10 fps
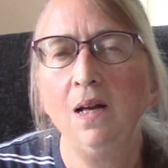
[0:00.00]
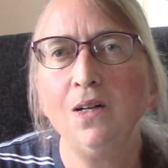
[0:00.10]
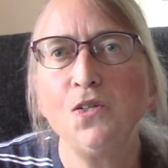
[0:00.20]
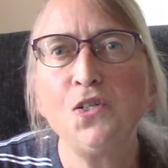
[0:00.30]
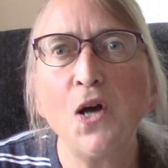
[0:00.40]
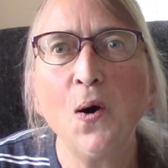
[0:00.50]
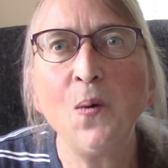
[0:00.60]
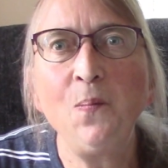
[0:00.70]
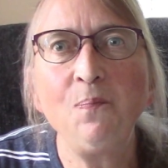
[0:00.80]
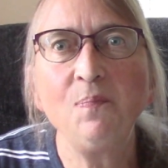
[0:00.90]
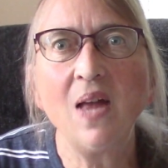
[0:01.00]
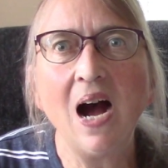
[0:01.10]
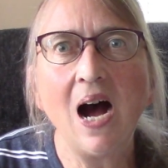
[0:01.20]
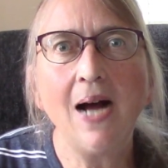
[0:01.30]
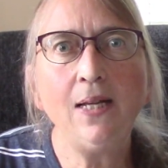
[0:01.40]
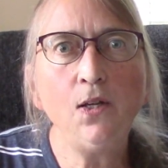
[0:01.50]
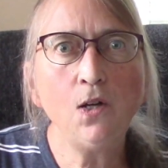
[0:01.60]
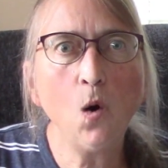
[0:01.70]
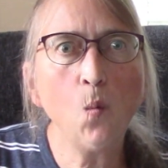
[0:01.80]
so, you know,